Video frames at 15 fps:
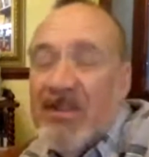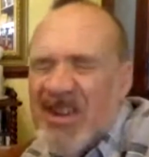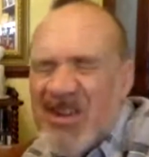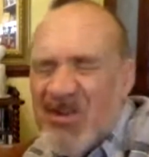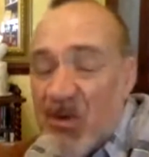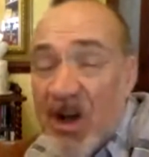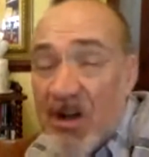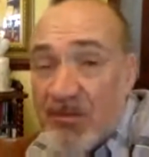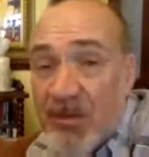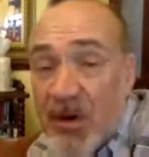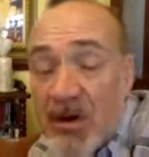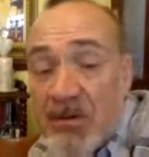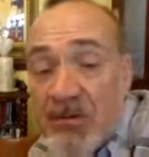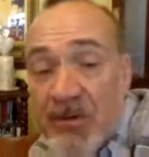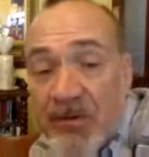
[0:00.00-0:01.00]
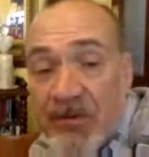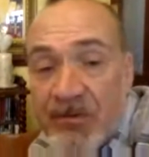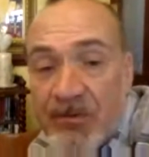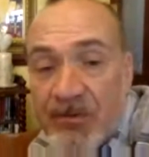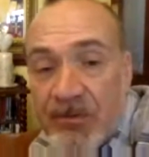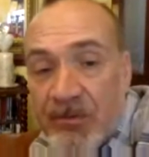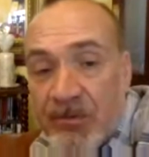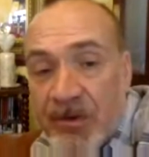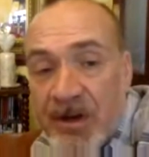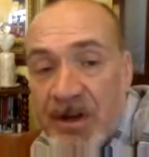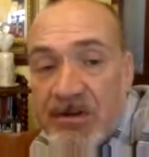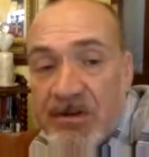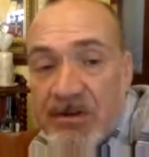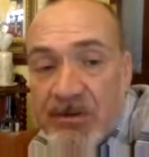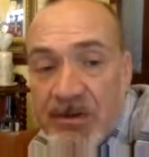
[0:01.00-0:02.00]
they just write programs for
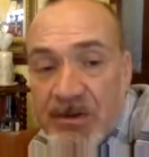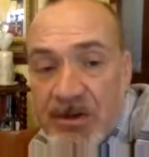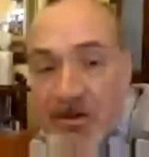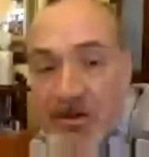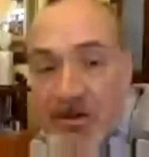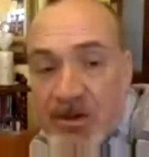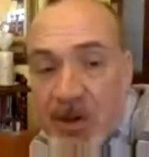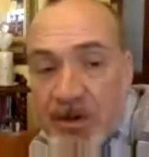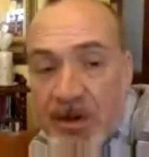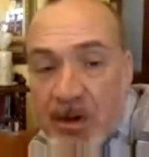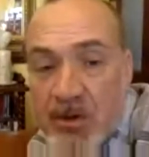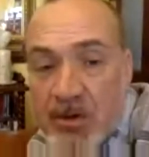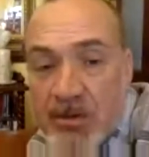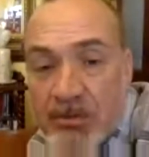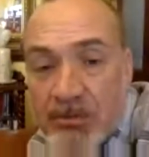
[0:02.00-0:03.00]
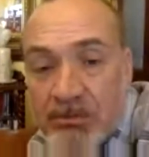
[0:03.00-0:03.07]
free as a hobby code.